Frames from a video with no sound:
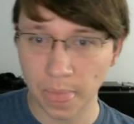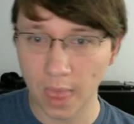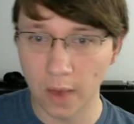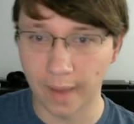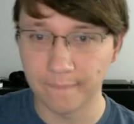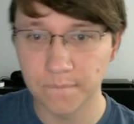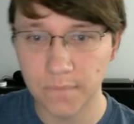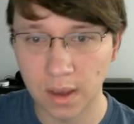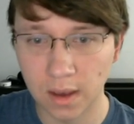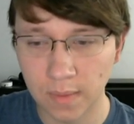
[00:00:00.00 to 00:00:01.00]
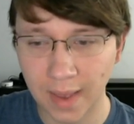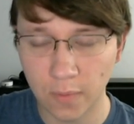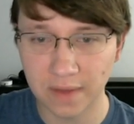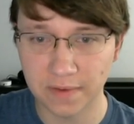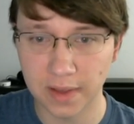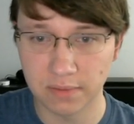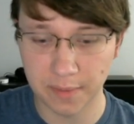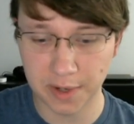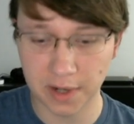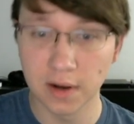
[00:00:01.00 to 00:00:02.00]
Okay, I have a way to find the
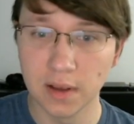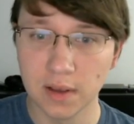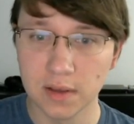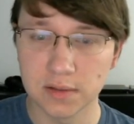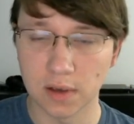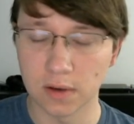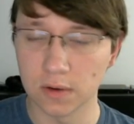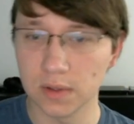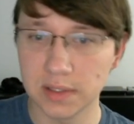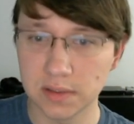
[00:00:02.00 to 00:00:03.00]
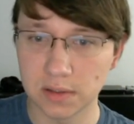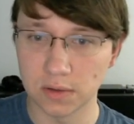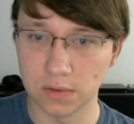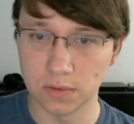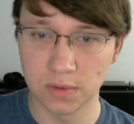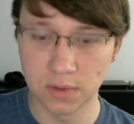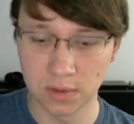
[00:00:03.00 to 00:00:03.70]
perimeter. So let's do.